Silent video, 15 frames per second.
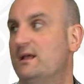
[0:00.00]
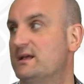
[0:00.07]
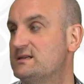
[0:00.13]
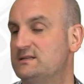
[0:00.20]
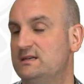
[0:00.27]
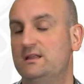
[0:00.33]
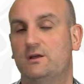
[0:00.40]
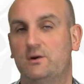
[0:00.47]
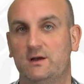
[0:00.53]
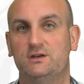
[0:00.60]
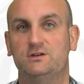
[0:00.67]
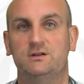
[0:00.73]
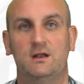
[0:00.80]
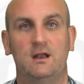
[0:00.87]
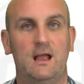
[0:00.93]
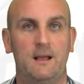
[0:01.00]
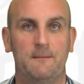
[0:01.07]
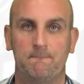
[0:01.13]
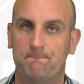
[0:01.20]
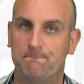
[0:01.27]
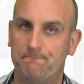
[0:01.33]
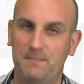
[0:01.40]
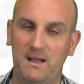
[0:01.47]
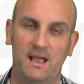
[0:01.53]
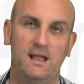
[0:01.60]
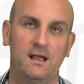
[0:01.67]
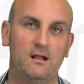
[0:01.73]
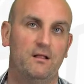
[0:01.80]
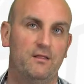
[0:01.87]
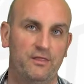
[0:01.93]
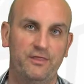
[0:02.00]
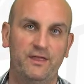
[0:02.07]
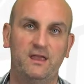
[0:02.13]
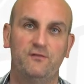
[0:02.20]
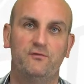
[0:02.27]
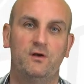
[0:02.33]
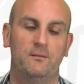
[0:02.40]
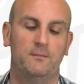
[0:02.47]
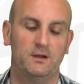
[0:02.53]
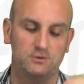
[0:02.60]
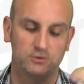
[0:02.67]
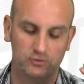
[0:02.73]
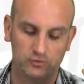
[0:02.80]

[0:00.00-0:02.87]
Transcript: see the question, and bang, thank you very much.